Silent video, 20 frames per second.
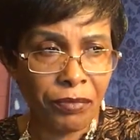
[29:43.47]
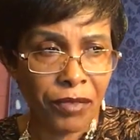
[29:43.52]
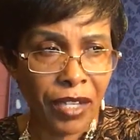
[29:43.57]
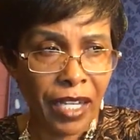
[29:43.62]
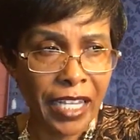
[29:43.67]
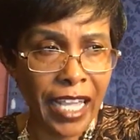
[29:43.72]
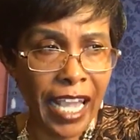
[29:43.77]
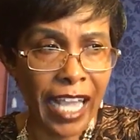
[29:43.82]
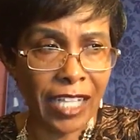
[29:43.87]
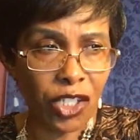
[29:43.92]

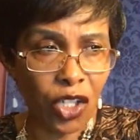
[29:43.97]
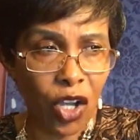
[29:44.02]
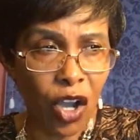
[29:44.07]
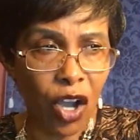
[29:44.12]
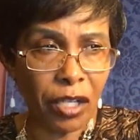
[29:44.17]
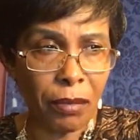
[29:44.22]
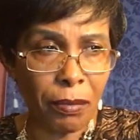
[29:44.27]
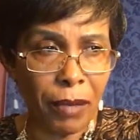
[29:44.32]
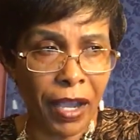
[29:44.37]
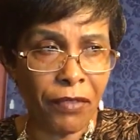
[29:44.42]
Yes,
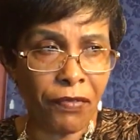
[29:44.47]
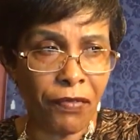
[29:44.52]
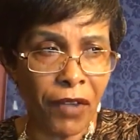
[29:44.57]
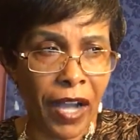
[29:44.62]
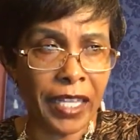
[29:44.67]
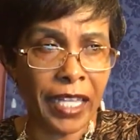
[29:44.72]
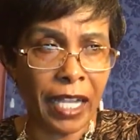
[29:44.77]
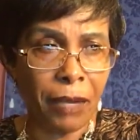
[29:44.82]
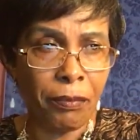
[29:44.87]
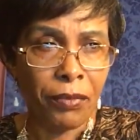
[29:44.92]
God, my
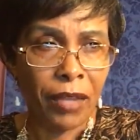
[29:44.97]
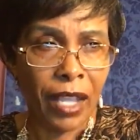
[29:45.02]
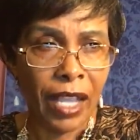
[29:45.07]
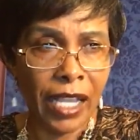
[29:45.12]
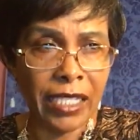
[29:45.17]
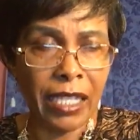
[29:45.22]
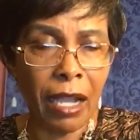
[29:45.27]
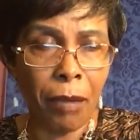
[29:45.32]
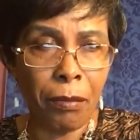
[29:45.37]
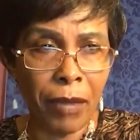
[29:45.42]
Father. In
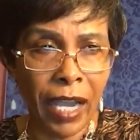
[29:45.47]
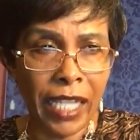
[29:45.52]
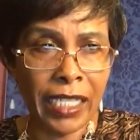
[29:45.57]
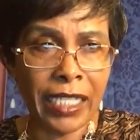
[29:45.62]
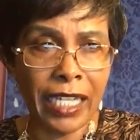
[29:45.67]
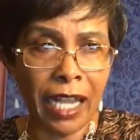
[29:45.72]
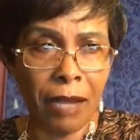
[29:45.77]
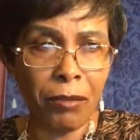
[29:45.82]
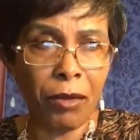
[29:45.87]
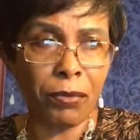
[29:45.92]
the mighty
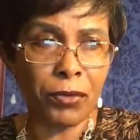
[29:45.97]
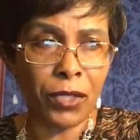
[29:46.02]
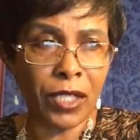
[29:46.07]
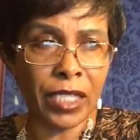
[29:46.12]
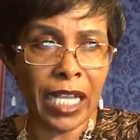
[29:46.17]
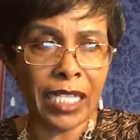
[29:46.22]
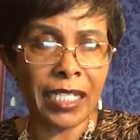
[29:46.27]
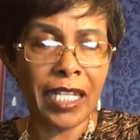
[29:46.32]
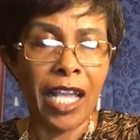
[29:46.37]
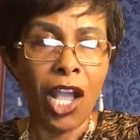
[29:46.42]
name of
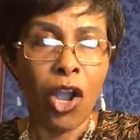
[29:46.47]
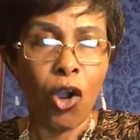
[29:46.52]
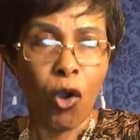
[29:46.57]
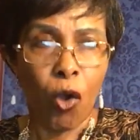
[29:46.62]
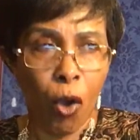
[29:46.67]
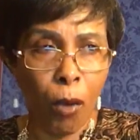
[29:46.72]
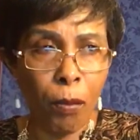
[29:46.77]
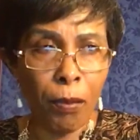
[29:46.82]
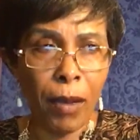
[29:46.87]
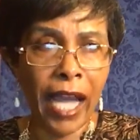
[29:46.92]
Jesus.
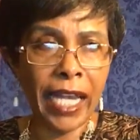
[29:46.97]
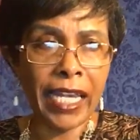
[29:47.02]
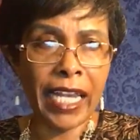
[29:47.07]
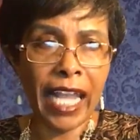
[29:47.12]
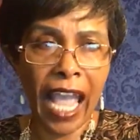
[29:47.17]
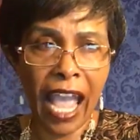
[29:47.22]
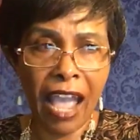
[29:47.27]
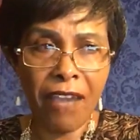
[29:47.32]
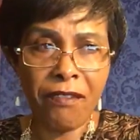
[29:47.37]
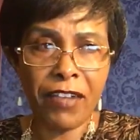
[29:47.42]
Command
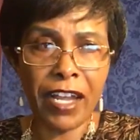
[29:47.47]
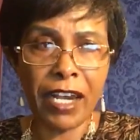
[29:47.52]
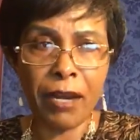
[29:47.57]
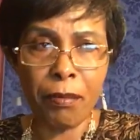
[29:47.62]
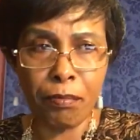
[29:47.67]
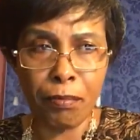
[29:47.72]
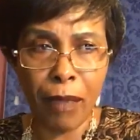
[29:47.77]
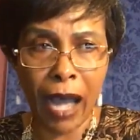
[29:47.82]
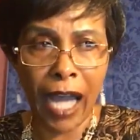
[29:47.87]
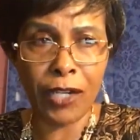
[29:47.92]
every
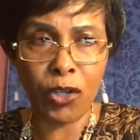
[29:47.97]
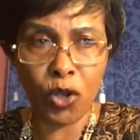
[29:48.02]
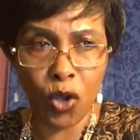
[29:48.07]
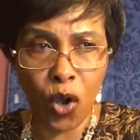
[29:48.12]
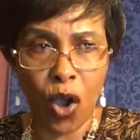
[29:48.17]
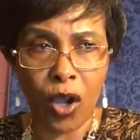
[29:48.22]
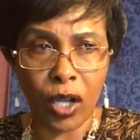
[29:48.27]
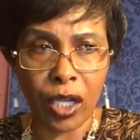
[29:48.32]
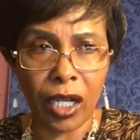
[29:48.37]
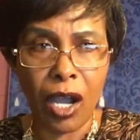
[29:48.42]
bad
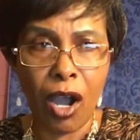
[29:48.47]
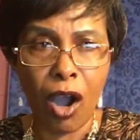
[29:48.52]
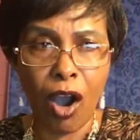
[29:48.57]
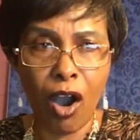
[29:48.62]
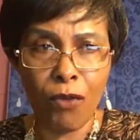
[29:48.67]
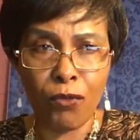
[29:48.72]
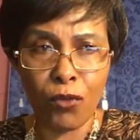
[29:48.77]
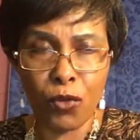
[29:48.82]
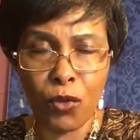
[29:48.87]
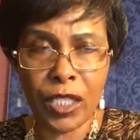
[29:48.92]
luck
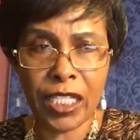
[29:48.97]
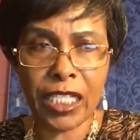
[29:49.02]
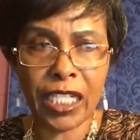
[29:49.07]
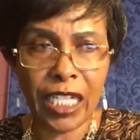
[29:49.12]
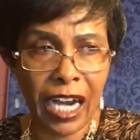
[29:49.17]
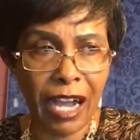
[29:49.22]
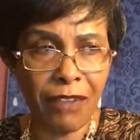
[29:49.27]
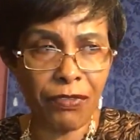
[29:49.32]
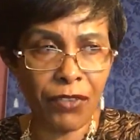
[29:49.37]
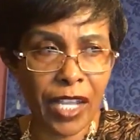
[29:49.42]
of
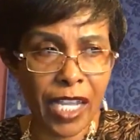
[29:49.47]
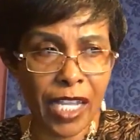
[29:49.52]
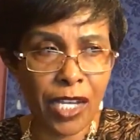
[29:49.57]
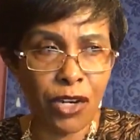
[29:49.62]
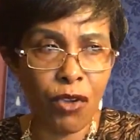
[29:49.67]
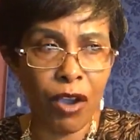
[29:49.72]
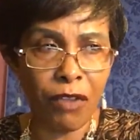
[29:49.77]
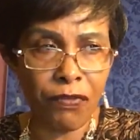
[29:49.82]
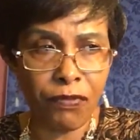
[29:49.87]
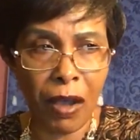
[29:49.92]
witchcraft in
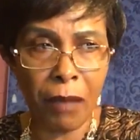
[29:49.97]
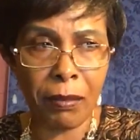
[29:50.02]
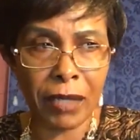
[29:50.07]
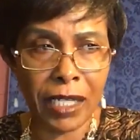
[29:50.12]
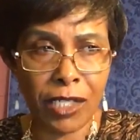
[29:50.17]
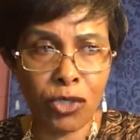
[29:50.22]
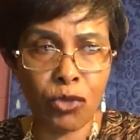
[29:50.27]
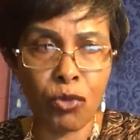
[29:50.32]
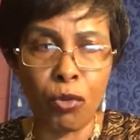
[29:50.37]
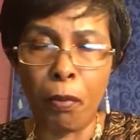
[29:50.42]
your family
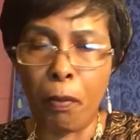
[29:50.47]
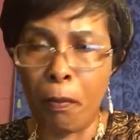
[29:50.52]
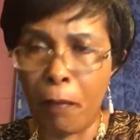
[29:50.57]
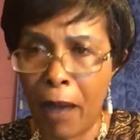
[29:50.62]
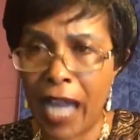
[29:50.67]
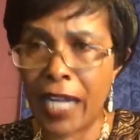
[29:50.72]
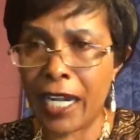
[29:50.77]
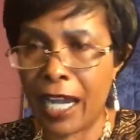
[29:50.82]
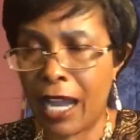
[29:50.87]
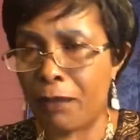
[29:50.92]
to
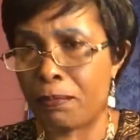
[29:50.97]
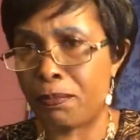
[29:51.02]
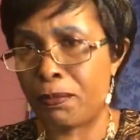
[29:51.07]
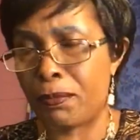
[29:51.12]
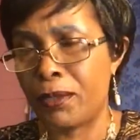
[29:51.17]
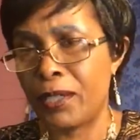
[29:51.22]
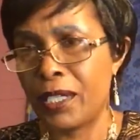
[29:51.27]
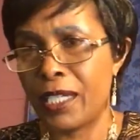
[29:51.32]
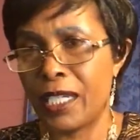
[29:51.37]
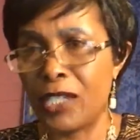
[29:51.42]
burn up
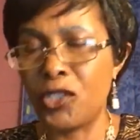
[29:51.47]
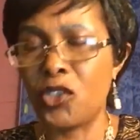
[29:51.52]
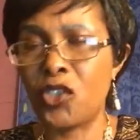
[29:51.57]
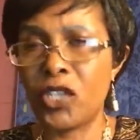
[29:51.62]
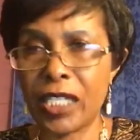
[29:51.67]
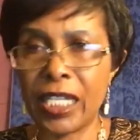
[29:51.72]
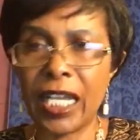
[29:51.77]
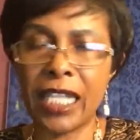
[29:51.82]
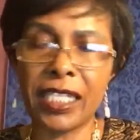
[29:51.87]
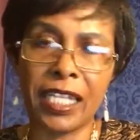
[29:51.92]
in
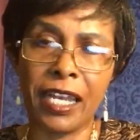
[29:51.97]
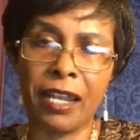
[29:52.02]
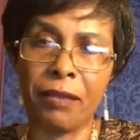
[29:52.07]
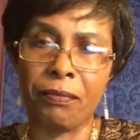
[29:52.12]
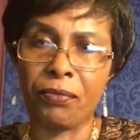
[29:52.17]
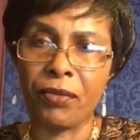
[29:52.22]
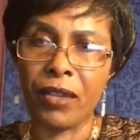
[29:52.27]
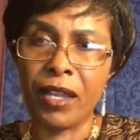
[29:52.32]
Jesus' name.